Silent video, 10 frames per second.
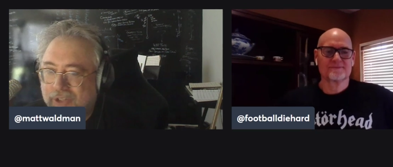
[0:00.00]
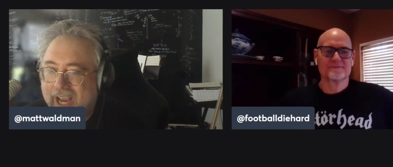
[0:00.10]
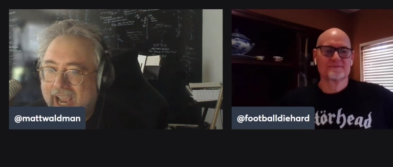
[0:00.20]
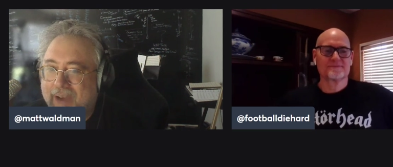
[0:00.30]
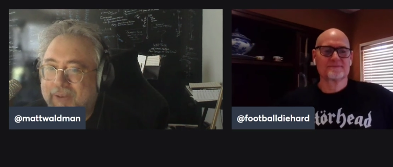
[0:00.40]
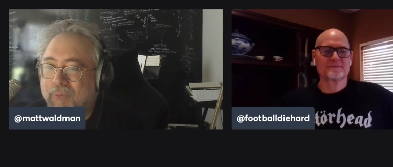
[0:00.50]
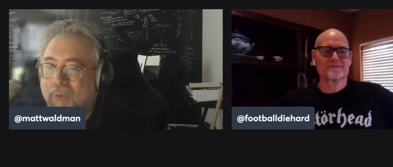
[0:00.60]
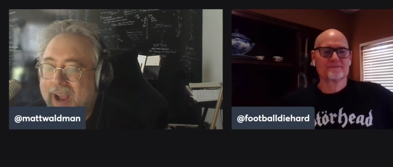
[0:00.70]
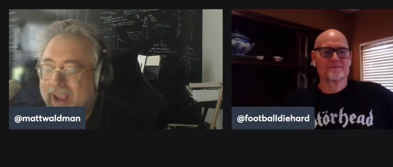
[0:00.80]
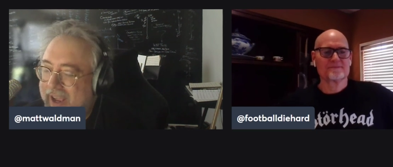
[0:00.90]
Speaker 1: Howard.
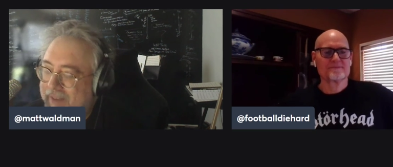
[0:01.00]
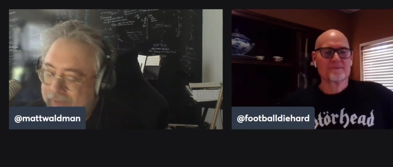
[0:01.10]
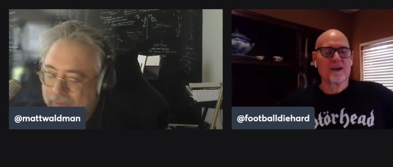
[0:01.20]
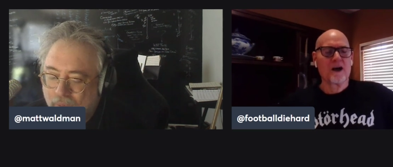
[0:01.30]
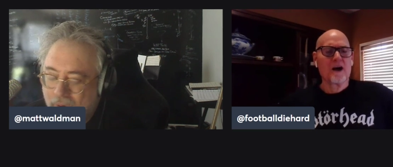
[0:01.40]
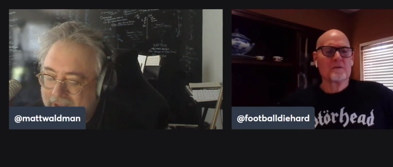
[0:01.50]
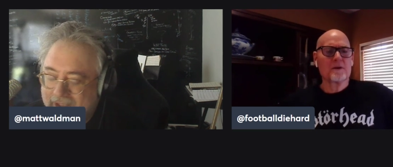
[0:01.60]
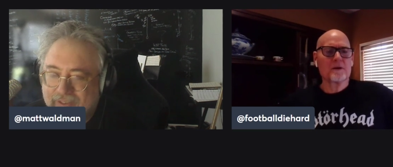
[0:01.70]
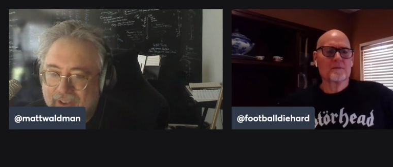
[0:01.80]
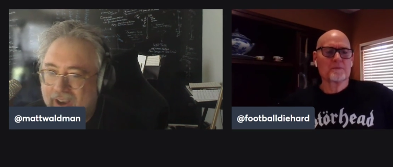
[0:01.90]
And from what I
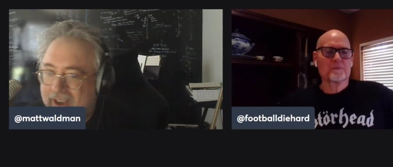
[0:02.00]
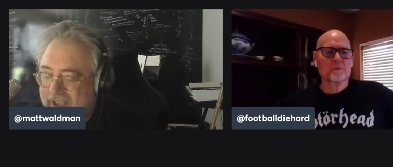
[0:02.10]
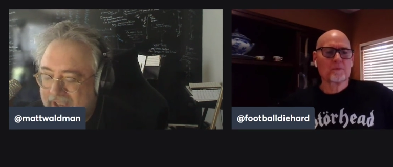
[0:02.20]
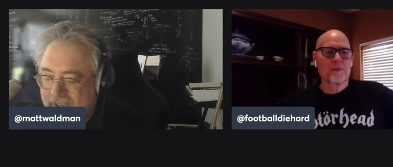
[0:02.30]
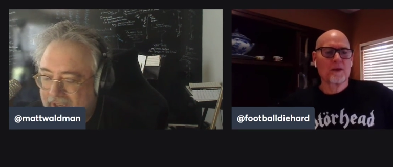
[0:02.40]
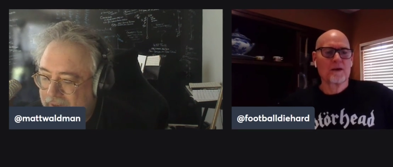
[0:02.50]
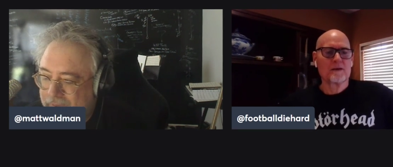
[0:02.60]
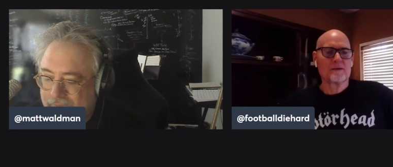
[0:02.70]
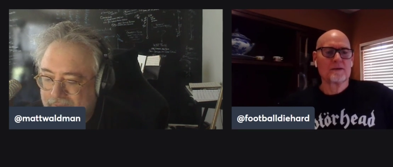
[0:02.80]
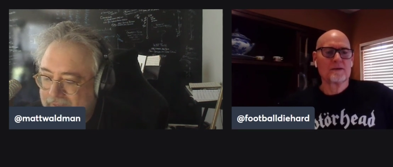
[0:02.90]
saw
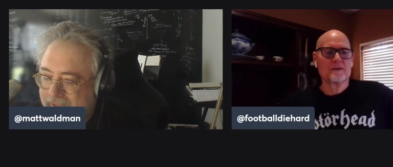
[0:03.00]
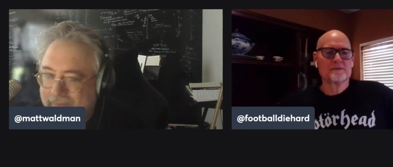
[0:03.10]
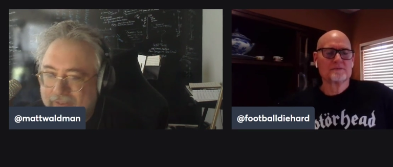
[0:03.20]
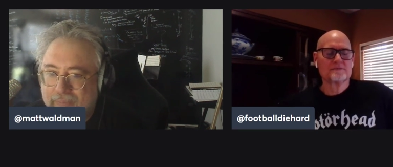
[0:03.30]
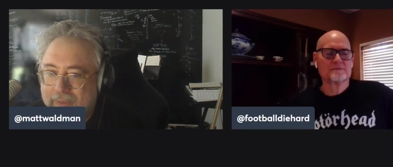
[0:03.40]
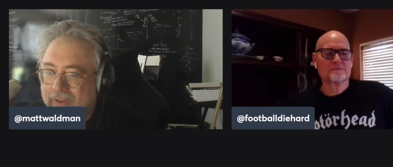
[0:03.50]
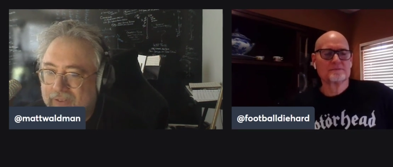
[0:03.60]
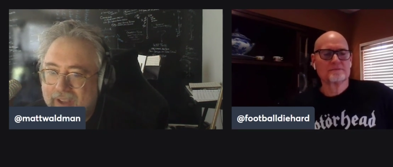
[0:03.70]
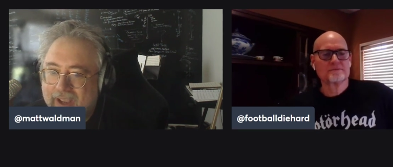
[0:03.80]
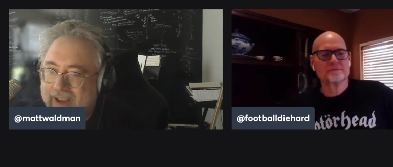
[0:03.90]
of Davis Mills,
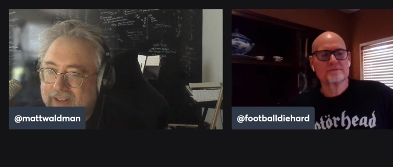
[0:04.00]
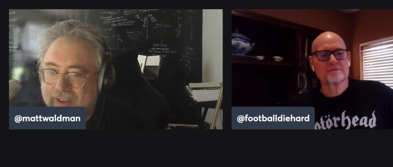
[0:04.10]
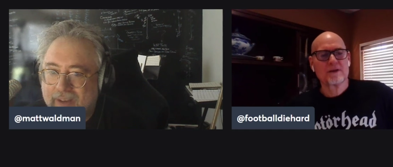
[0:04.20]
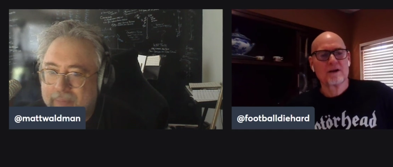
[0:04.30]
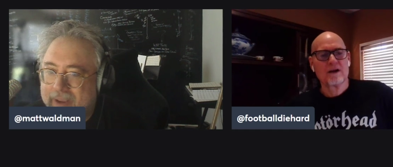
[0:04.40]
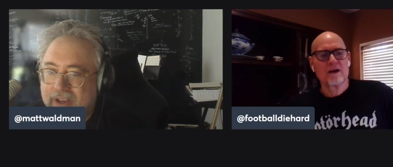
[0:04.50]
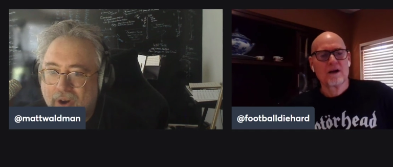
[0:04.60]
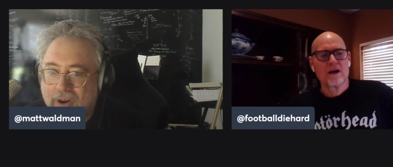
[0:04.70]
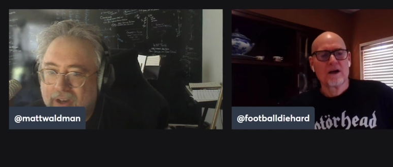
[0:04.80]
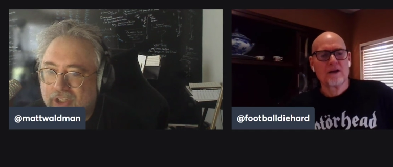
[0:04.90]
he's going to be a
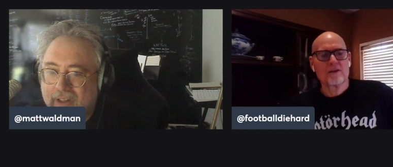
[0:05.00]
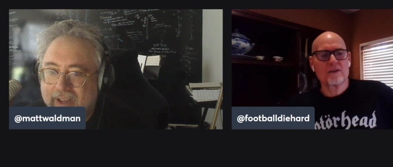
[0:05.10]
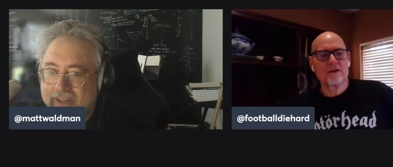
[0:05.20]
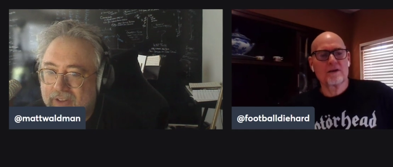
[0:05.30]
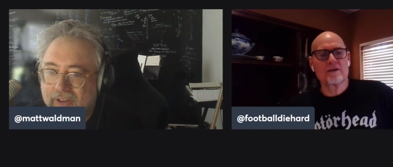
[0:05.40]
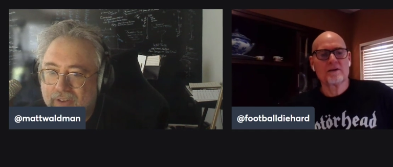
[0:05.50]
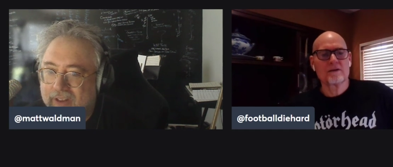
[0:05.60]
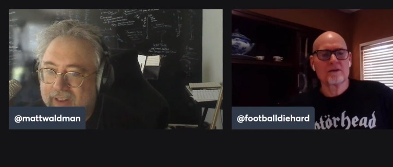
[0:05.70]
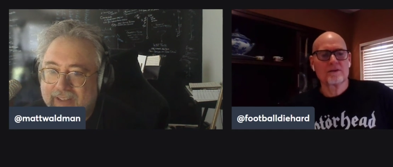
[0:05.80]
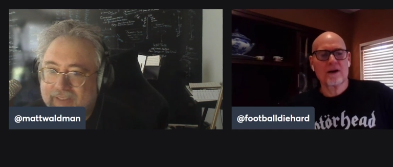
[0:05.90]
yardage collector. He'll at
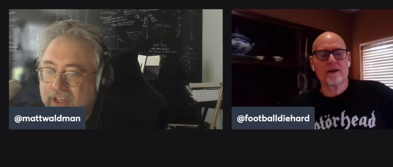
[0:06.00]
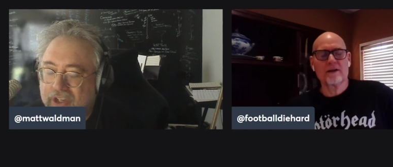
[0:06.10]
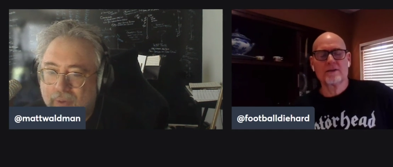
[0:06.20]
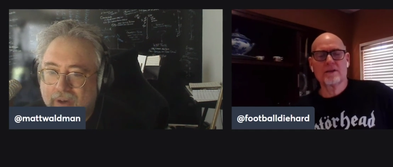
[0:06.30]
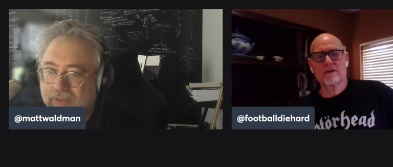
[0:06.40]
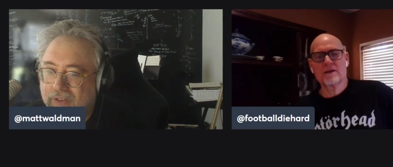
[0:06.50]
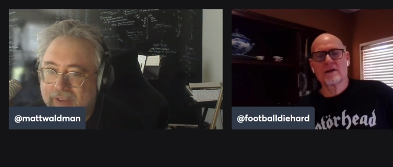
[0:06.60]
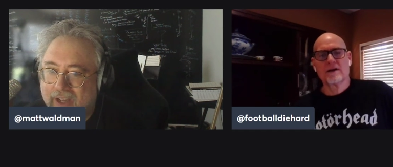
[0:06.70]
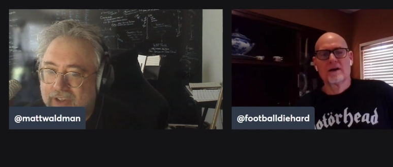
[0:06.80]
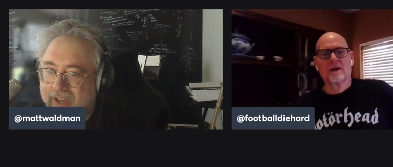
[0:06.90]
least
Speaker 2: right. get you one or two
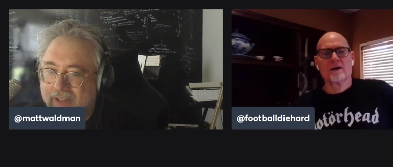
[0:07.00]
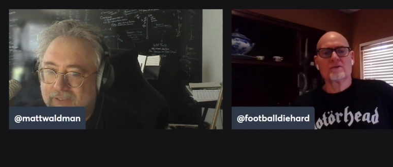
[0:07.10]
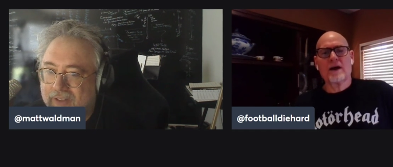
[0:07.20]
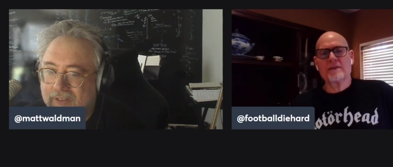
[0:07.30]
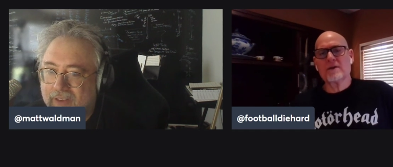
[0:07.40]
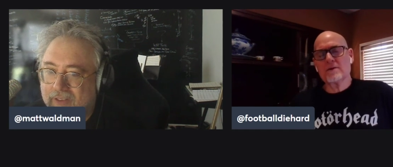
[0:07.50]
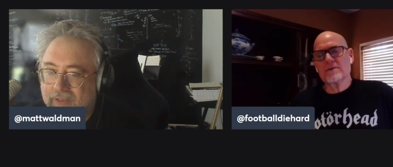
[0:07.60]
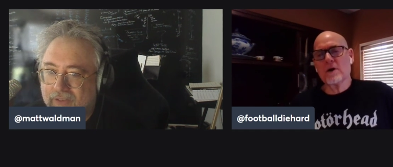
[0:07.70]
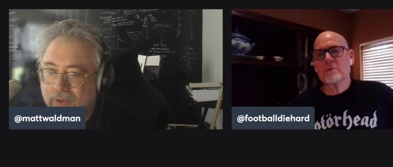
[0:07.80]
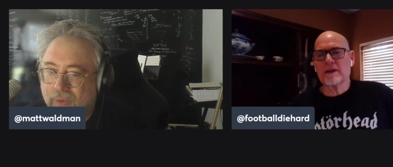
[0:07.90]
touchdowns. Right. No.
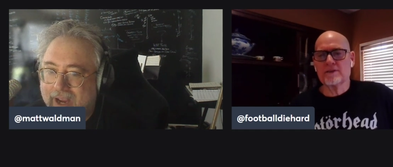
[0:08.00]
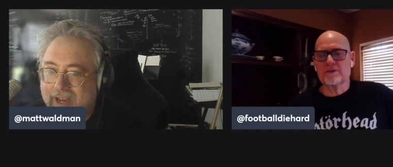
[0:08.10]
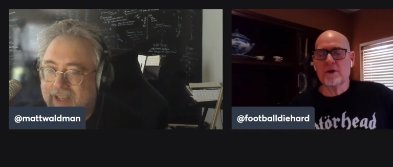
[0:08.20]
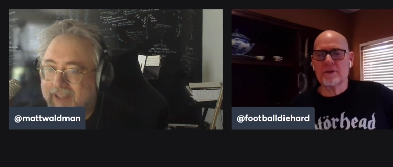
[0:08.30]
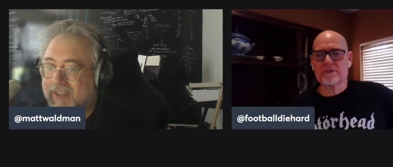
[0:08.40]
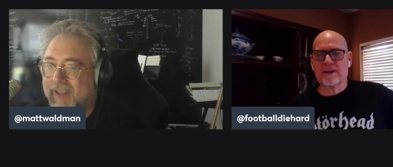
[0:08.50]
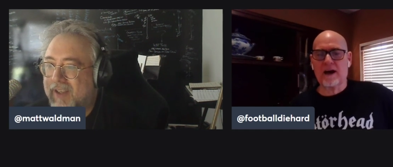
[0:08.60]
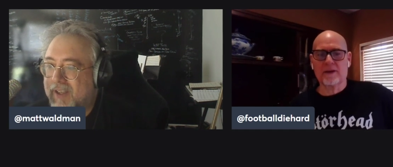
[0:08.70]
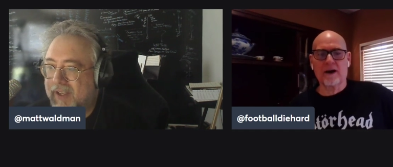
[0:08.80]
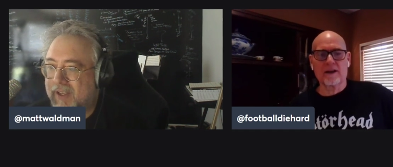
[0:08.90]
Nobody's nobody's
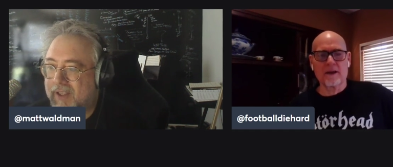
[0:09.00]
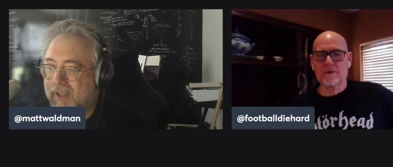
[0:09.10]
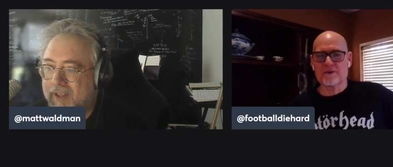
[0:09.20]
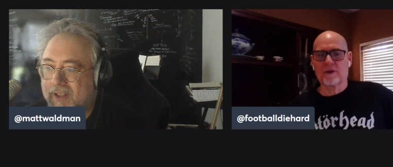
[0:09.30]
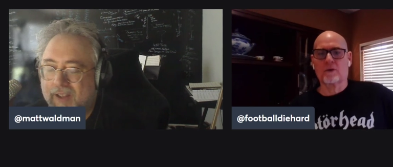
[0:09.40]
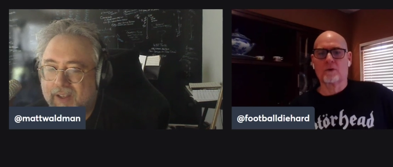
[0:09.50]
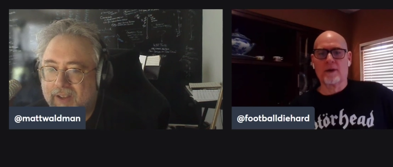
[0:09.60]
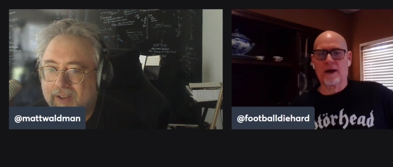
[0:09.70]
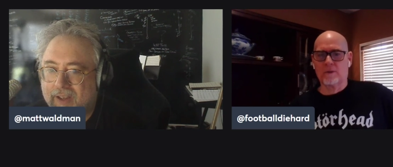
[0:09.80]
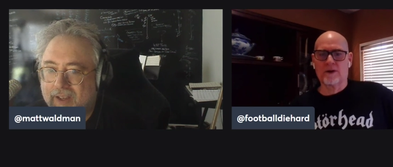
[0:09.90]
counting on him as their
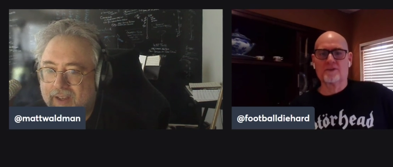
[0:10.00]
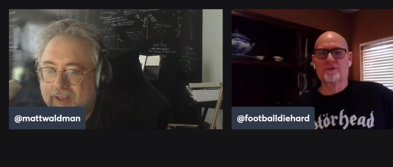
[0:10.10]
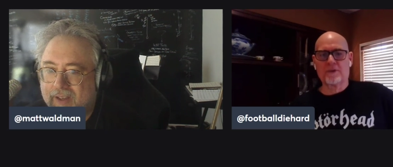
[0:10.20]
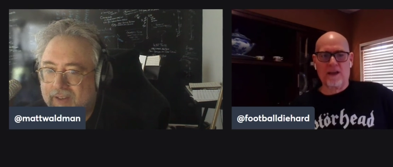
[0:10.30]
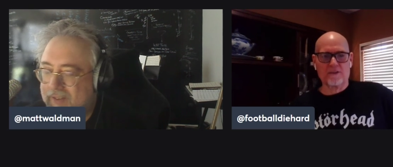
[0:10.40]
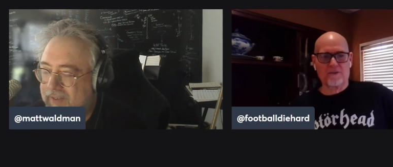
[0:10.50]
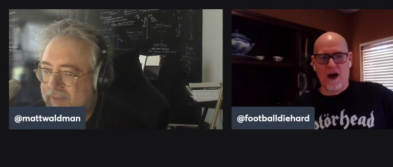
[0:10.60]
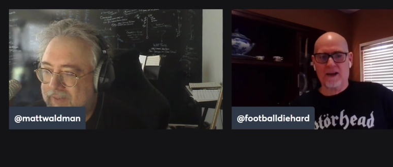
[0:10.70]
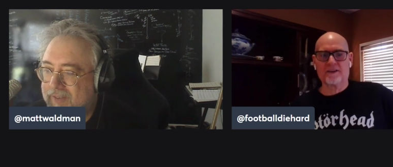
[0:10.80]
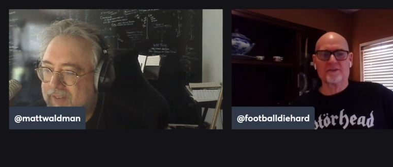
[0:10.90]
quarterback one, and so that's
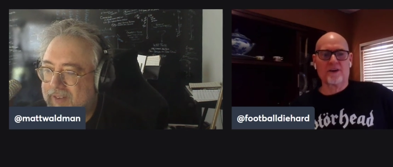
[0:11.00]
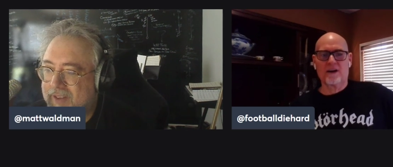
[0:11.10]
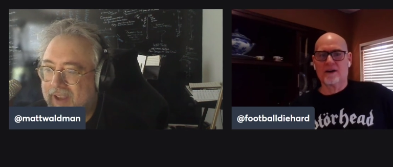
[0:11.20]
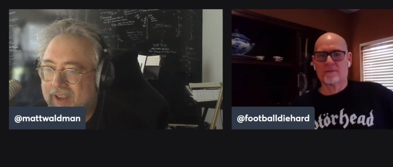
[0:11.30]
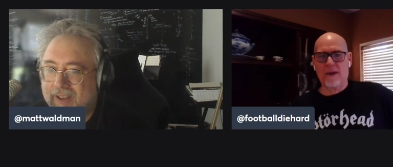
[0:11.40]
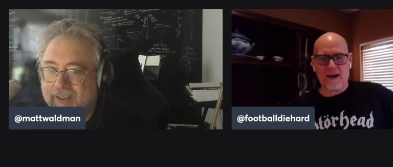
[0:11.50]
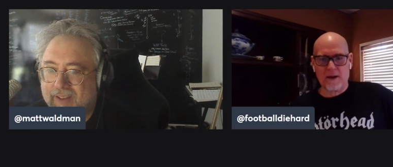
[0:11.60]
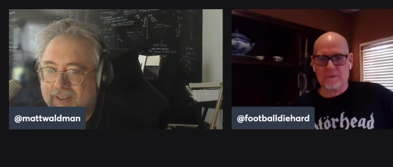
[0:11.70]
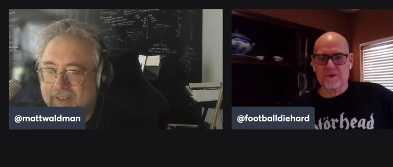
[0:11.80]
fine as a yeah. backup